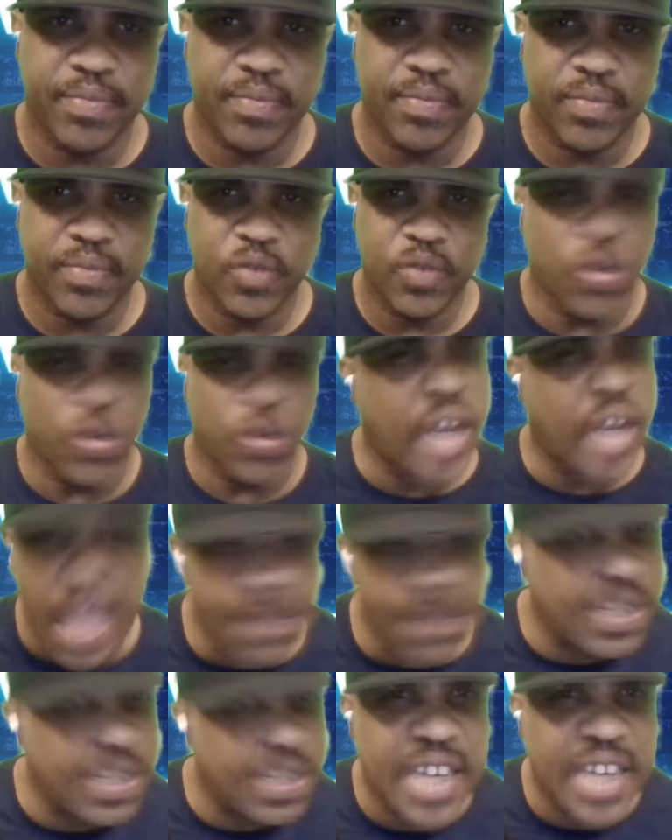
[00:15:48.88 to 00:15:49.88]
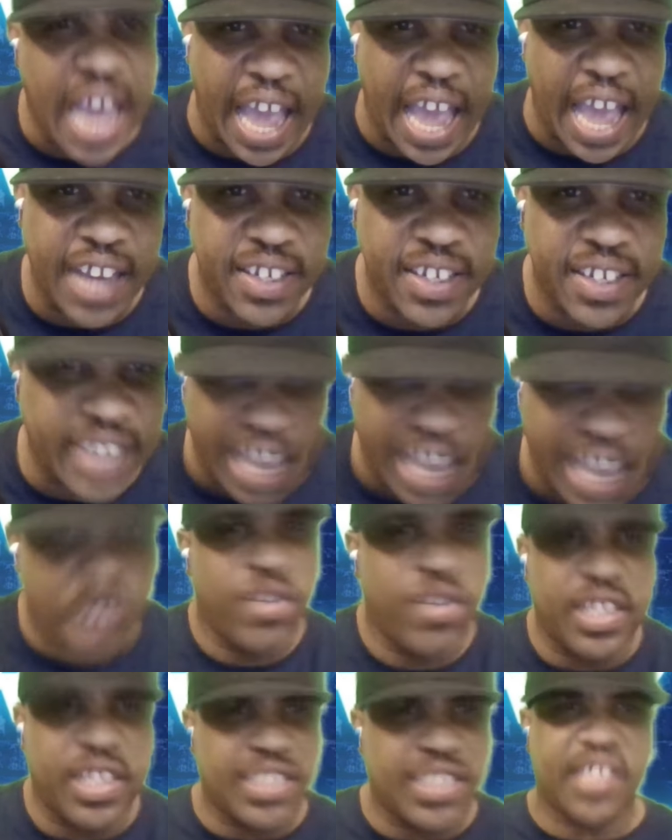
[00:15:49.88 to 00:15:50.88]
What happened to that? That
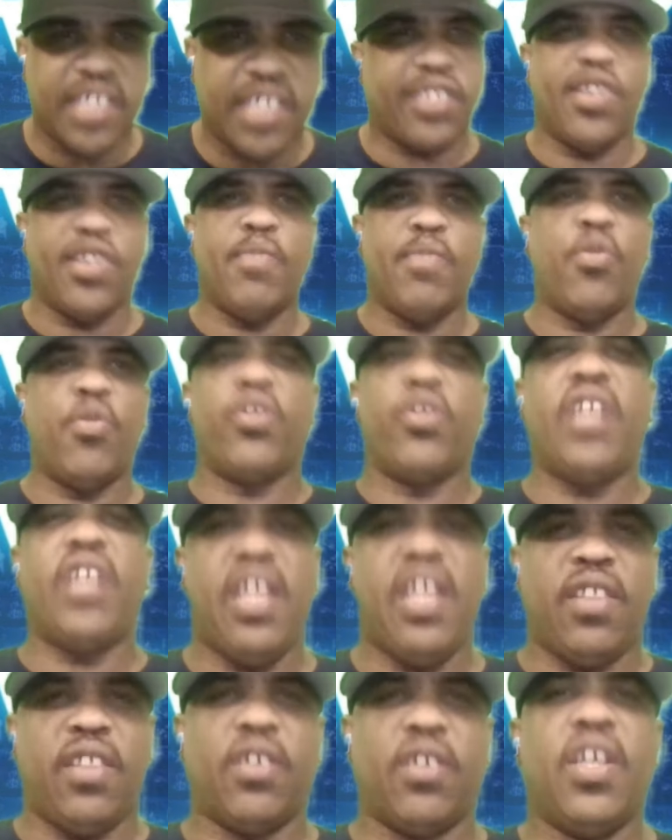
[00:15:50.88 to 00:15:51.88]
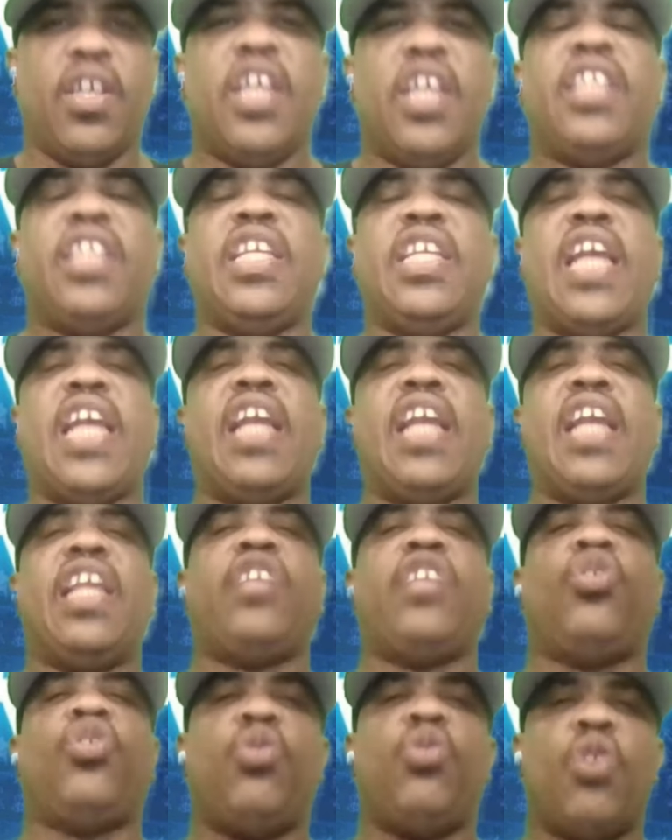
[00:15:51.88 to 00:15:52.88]
don't exist no more neither. See, that
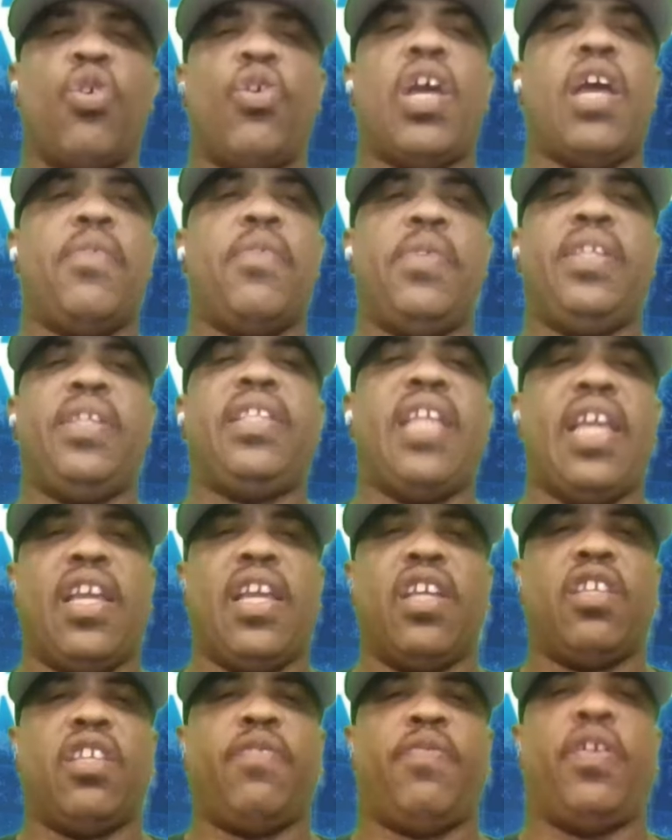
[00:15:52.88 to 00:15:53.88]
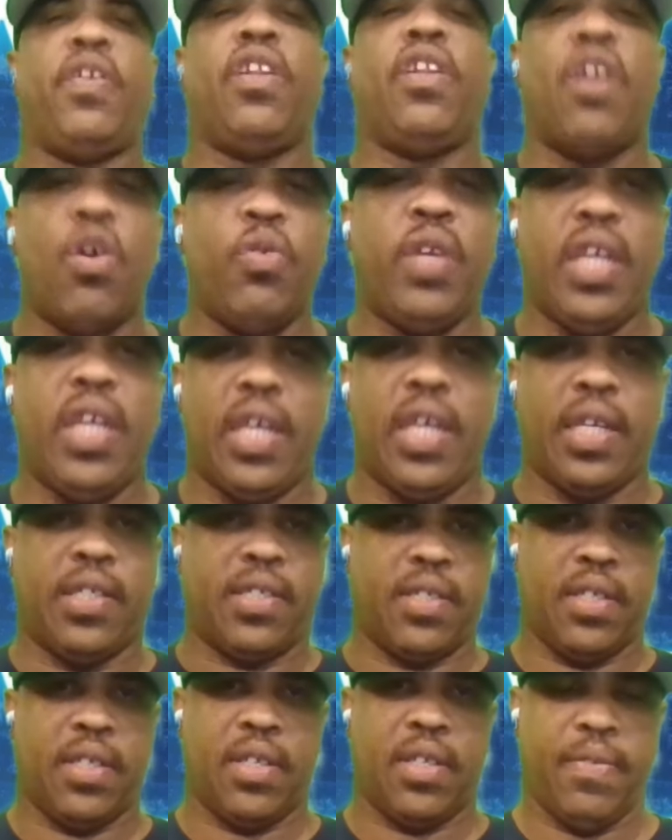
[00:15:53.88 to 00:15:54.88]
lets you know everything is
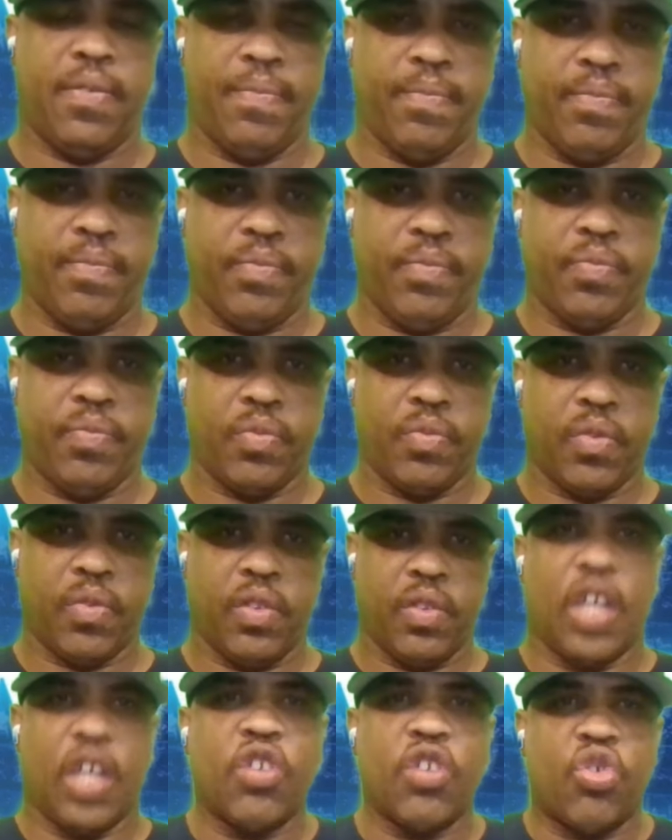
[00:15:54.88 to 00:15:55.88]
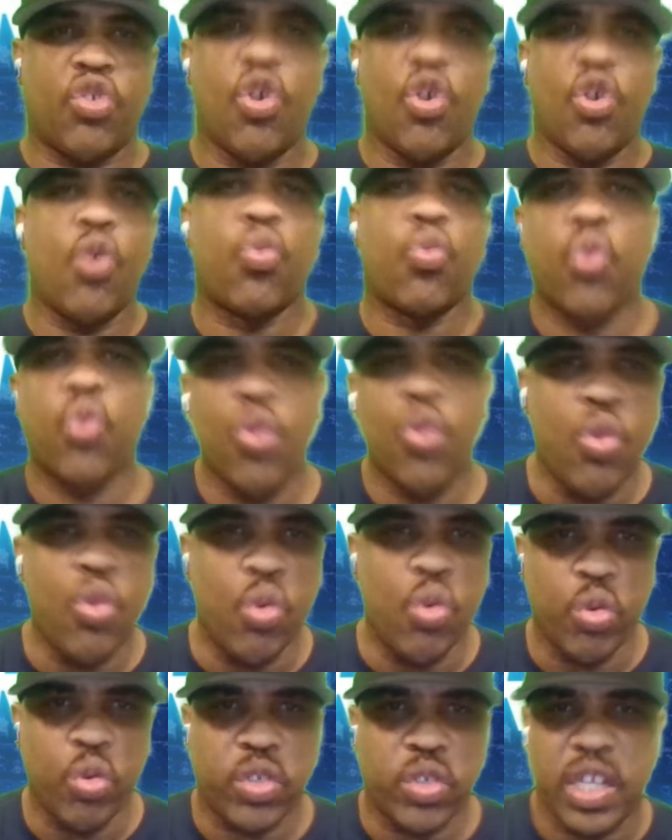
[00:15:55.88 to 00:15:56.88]
felonious. There's no
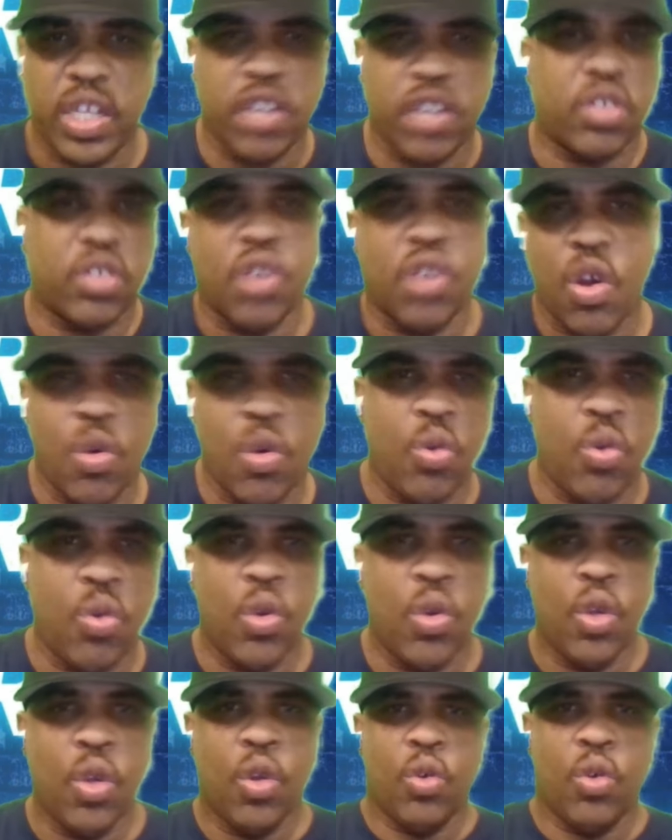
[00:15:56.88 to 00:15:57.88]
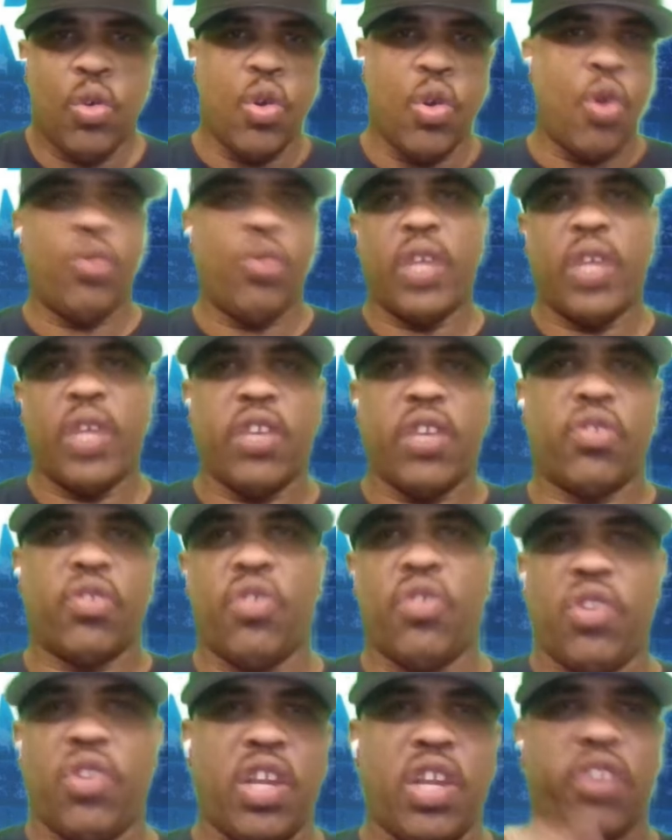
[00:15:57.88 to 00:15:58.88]
rules. There's no no there's
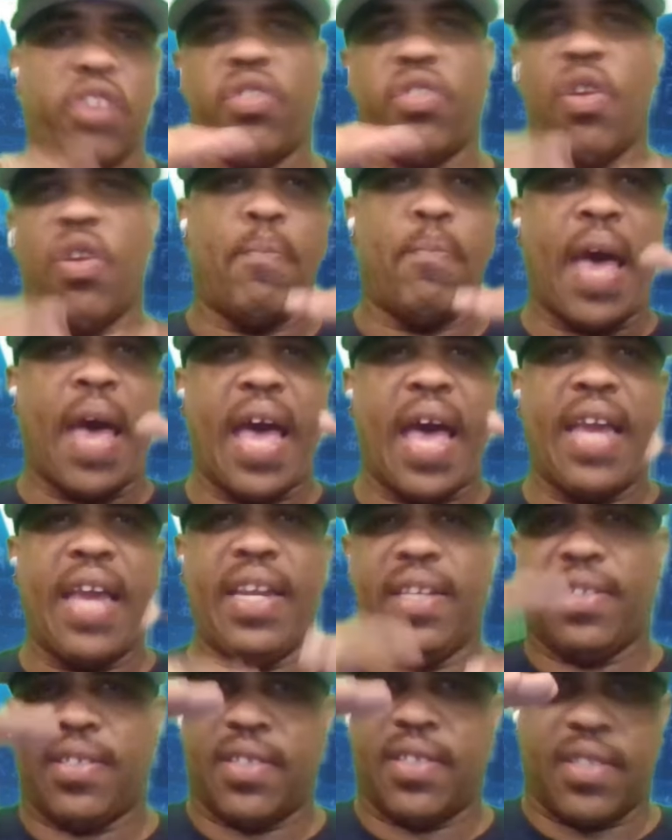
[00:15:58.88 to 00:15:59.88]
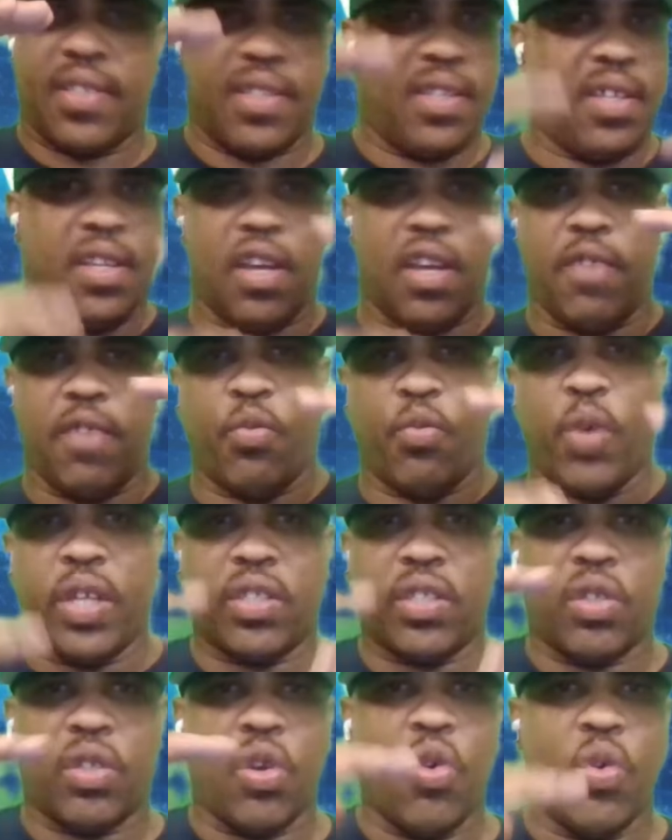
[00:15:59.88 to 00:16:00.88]
there's no balance of
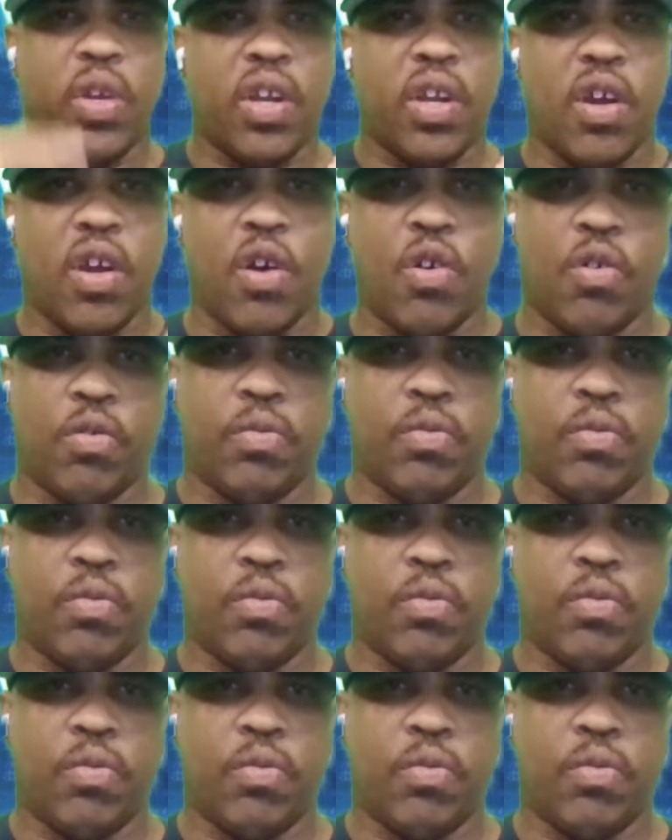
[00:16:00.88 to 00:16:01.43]
what's going on.